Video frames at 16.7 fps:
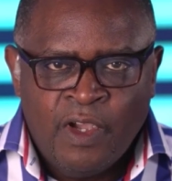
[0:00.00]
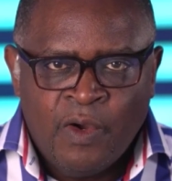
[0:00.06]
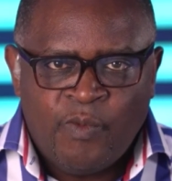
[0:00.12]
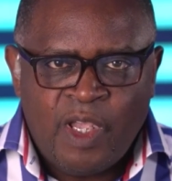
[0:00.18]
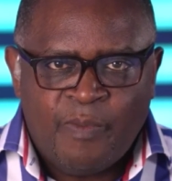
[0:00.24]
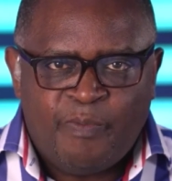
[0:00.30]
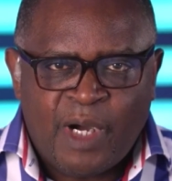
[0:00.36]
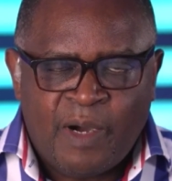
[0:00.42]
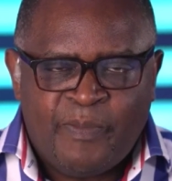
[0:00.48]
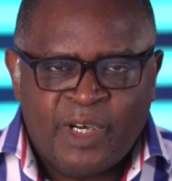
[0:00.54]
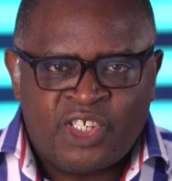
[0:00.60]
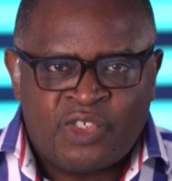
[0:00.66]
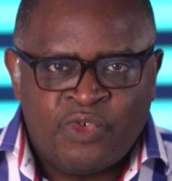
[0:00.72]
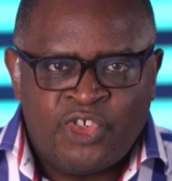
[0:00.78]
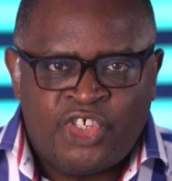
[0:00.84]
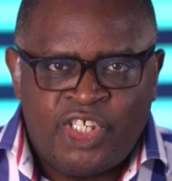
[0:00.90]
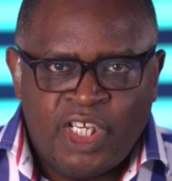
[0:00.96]
We purpose
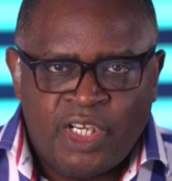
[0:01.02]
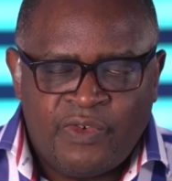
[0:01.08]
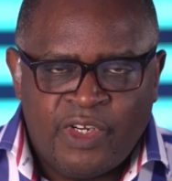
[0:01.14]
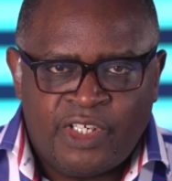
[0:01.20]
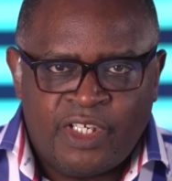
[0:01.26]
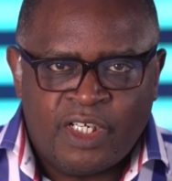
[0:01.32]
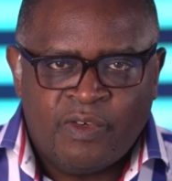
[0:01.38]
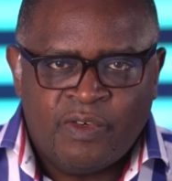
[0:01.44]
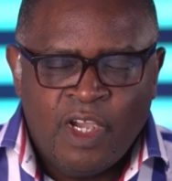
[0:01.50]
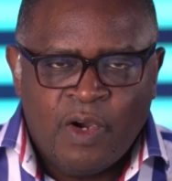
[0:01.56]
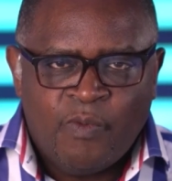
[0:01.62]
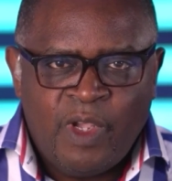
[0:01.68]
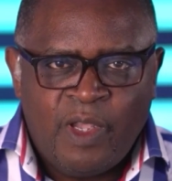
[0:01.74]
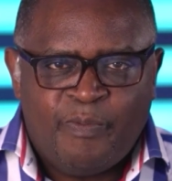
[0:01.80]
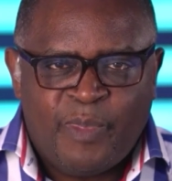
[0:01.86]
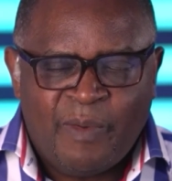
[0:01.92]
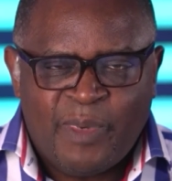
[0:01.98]
to cherish it. We
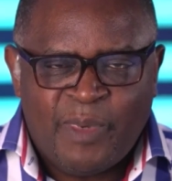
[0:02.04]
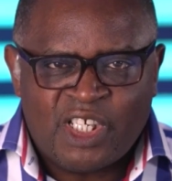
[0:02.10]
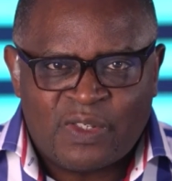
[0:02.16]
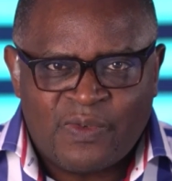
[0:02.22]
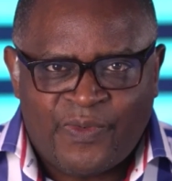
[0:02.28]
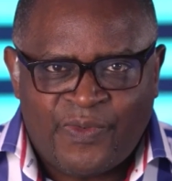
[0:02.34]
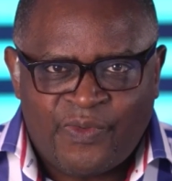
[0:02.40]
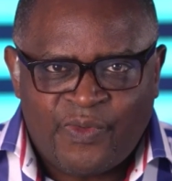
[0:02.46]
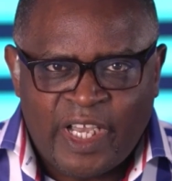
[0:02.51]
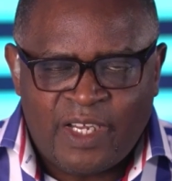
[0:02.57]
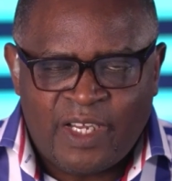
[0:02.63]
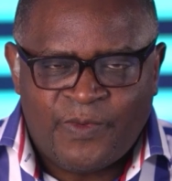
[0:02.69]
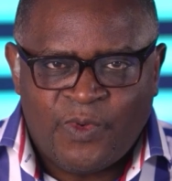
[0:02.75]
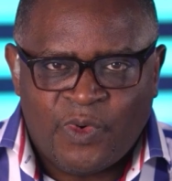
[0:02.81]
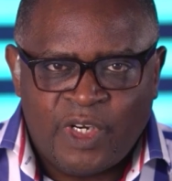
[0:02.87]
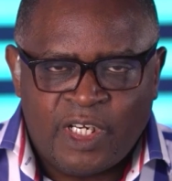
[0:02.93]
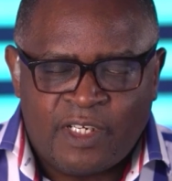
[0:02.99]
purpose to fight
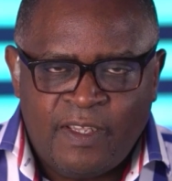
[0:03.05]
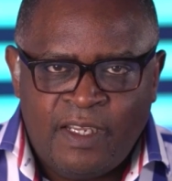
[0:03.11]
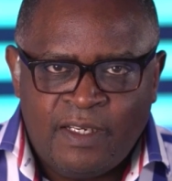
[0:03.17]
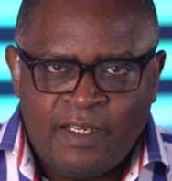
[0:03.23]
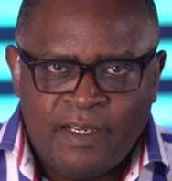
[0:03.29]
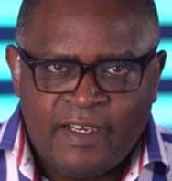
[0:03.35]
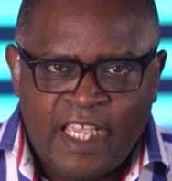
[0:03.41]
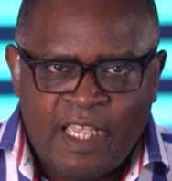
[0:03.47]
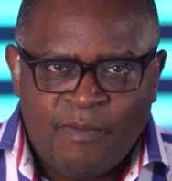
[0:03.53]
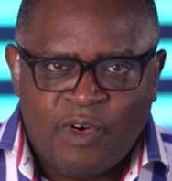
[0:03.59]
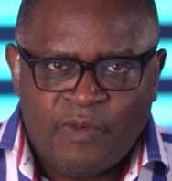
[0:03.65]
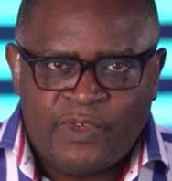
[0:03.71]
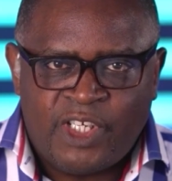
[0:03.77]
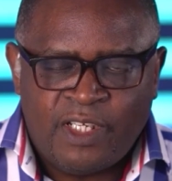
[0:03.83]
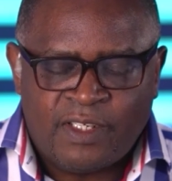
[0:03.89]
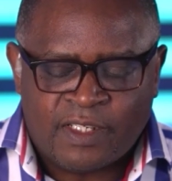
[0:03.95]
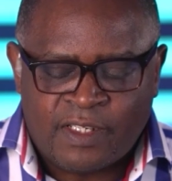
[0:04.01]
for it in the name of
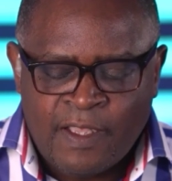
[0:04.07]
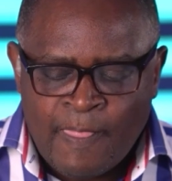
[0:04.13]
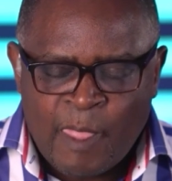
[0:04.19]
Jesus,